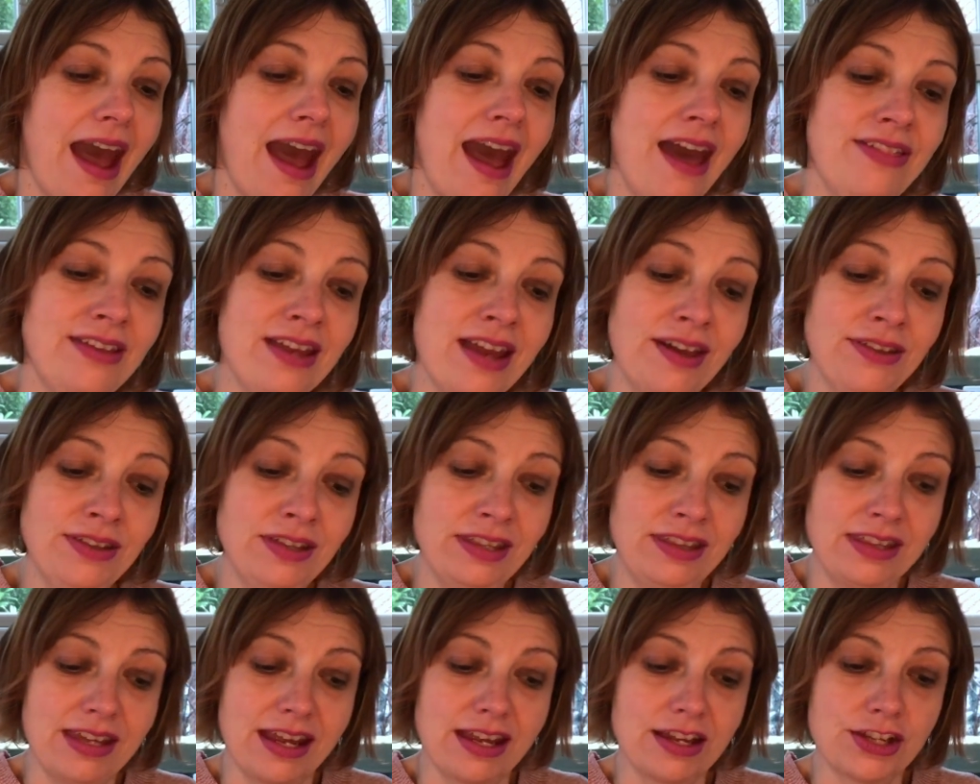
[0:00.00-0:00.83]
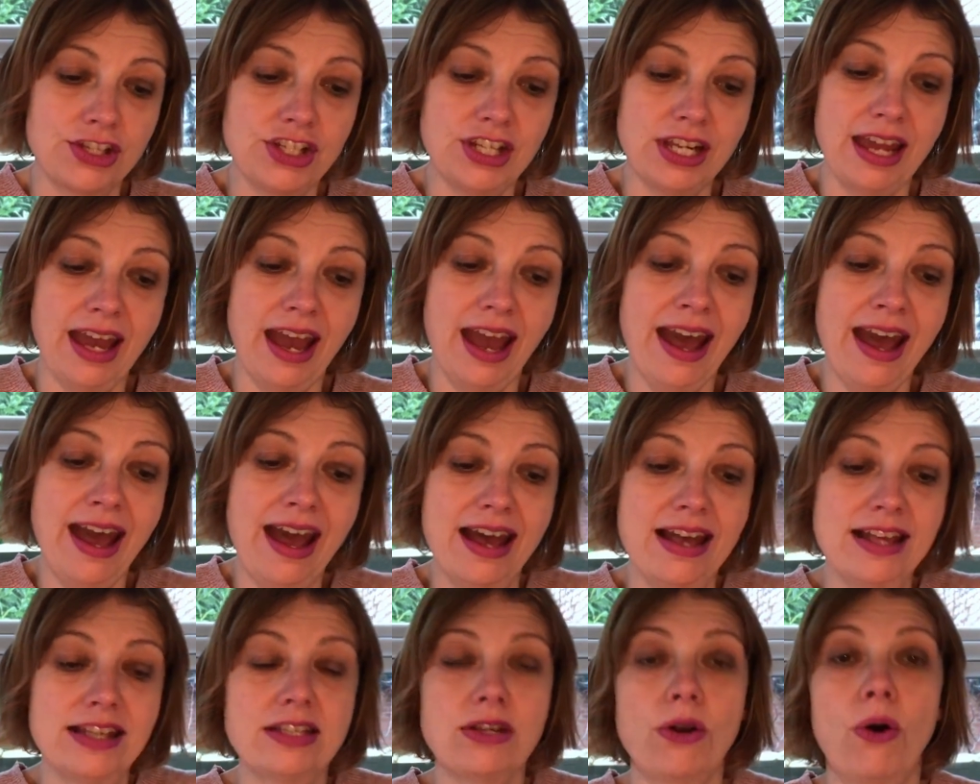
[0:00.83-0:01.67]
And the other thing, she
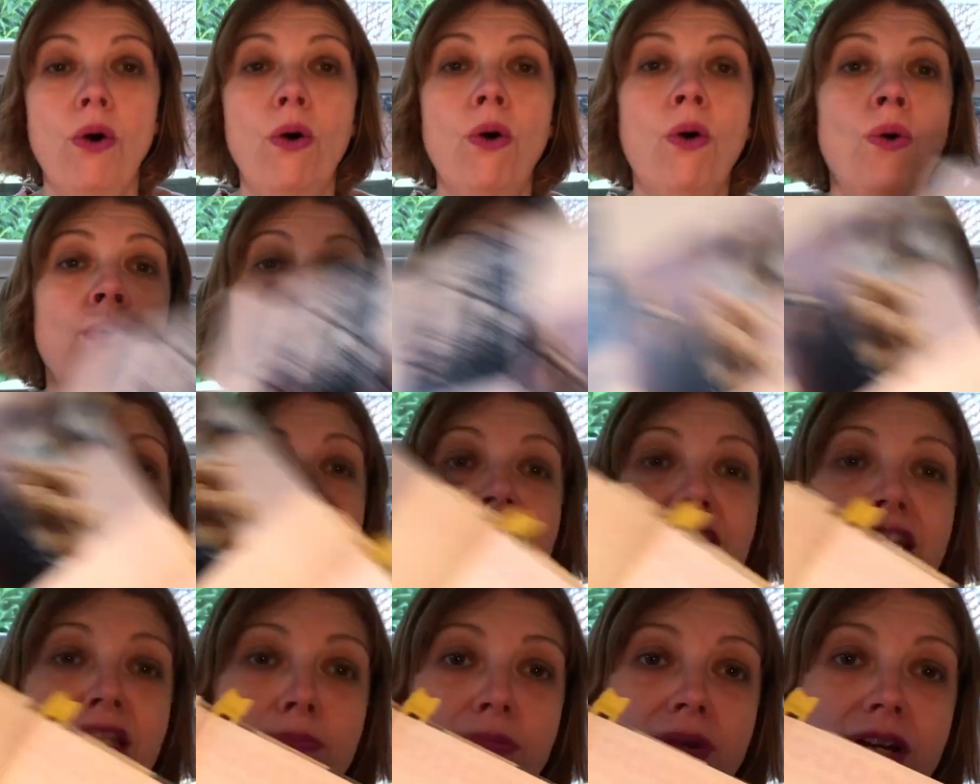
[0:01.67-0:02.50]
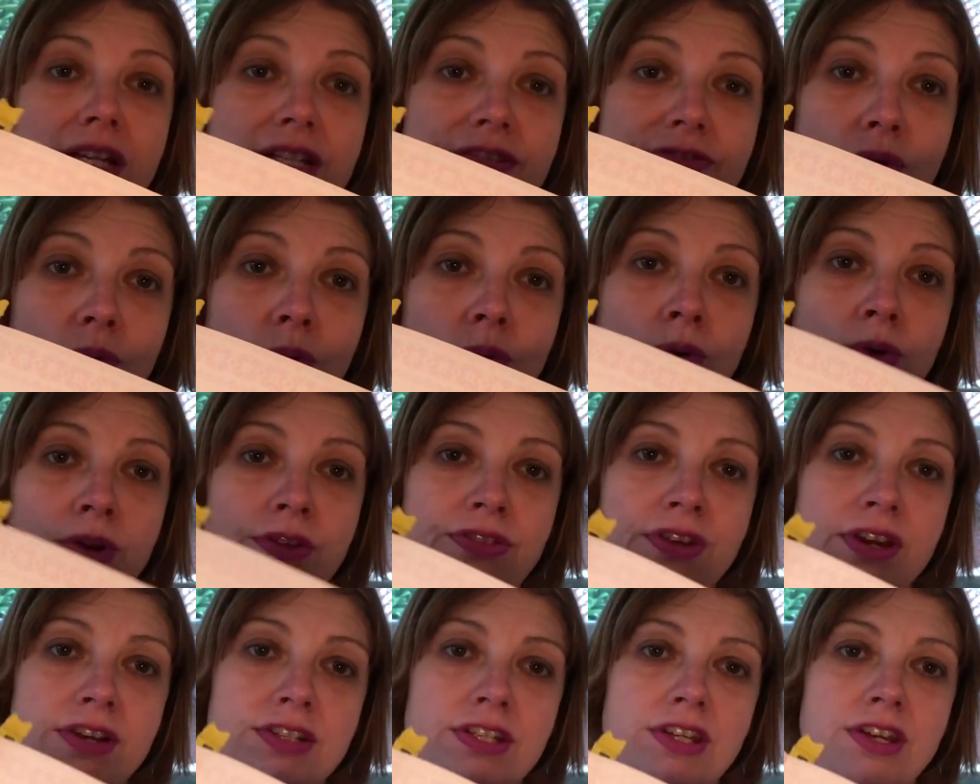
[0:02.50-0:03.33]
has all of the recipes for all
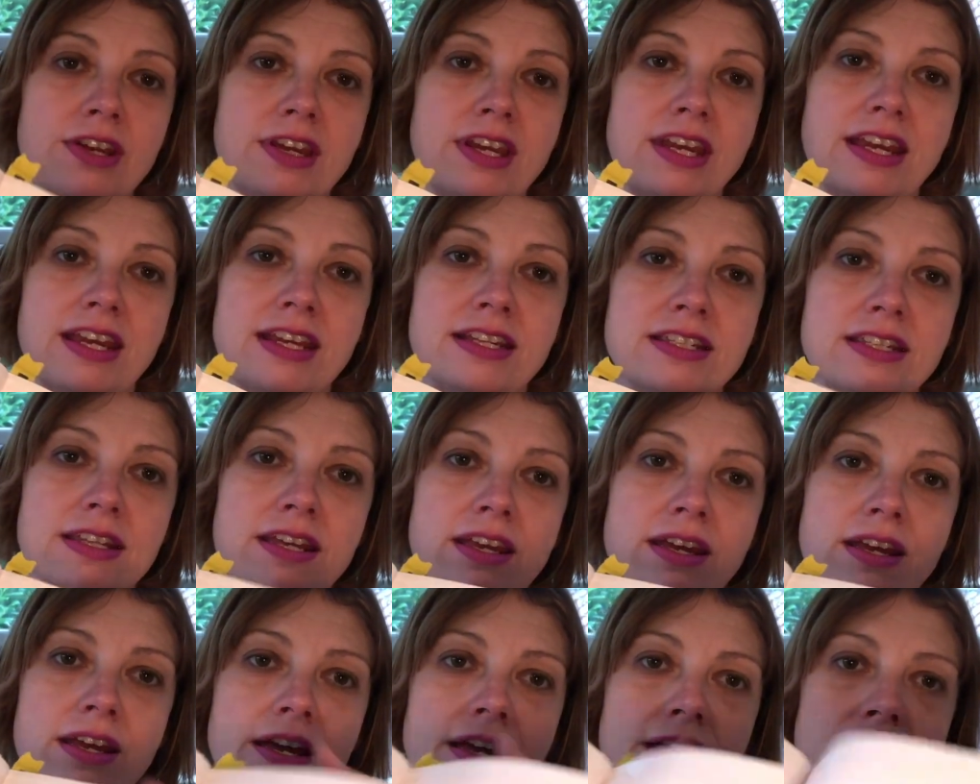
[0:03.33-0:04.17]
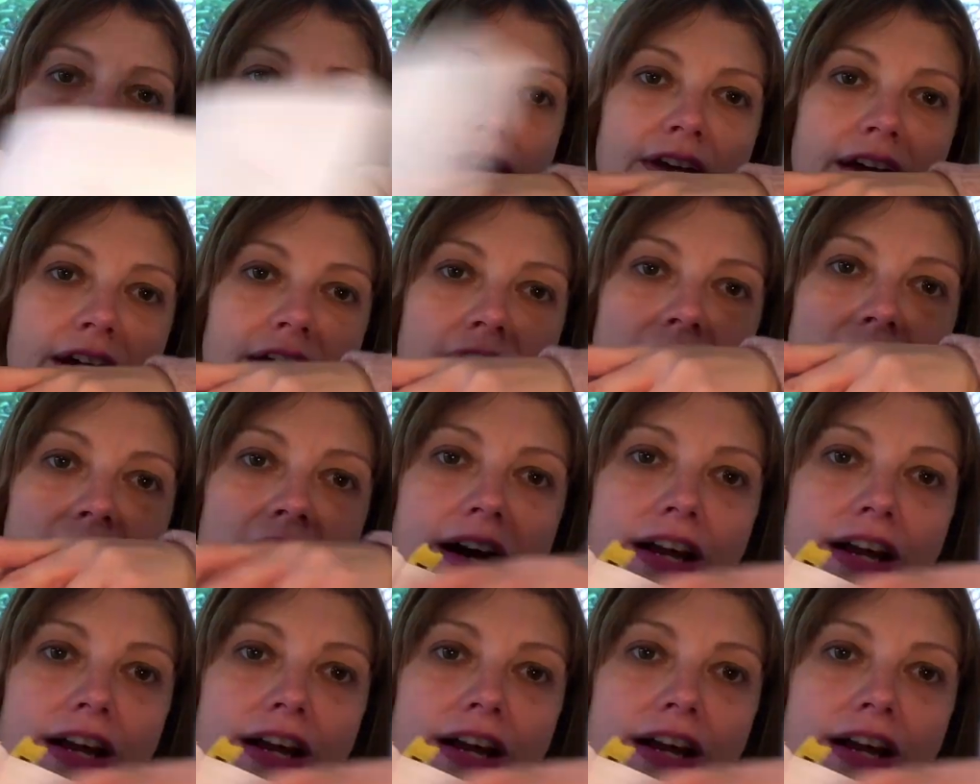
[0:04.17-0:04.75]
of those cookies that